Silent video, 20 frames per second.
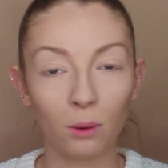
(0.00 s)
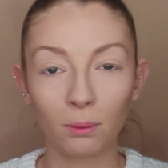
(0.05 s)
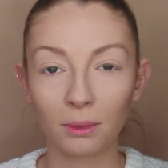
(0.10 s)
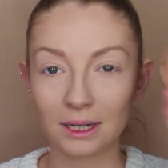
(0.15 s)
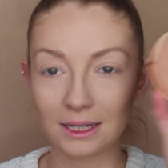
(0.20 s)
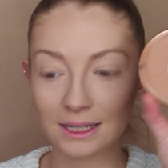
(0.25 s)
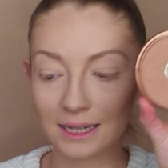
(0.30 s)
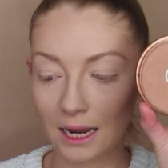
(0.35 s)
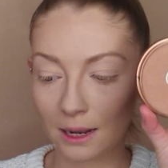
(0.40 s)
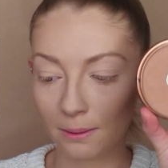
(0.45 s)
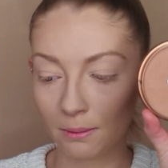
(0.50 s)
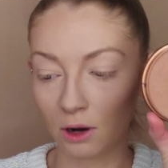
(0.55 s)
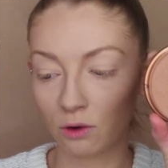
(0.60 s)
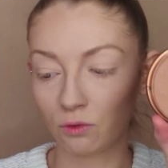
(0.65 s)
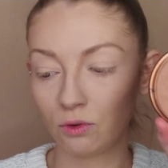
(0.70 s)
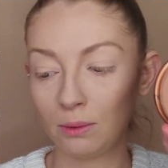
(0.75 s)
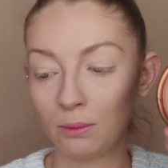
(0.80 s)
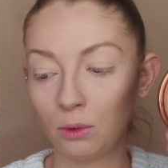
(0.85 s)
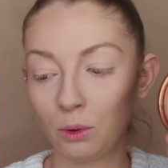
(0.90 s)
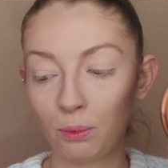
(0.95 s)
I'm going to take my
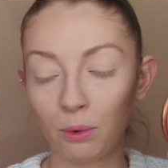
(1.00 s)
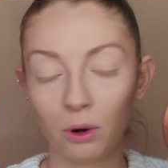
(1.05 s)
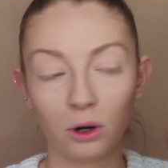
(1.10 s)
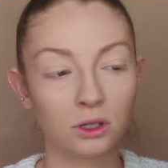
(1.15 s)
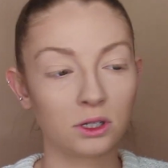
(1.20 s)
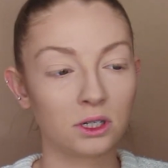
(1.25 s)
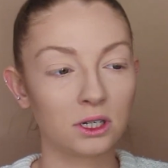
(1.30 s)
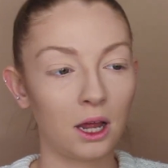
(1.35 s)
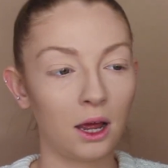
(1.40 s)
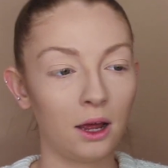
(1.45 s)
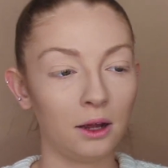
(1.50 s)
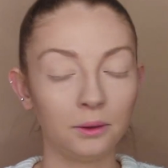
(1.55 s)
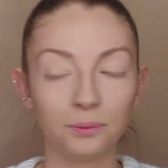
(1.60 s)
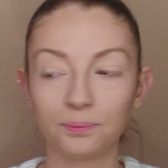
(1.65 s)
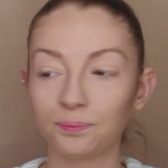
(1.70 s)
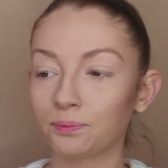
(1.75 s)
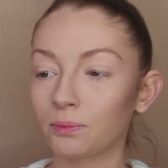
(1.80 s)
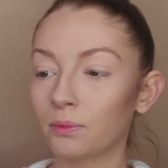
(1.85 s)
Rimmel bronzer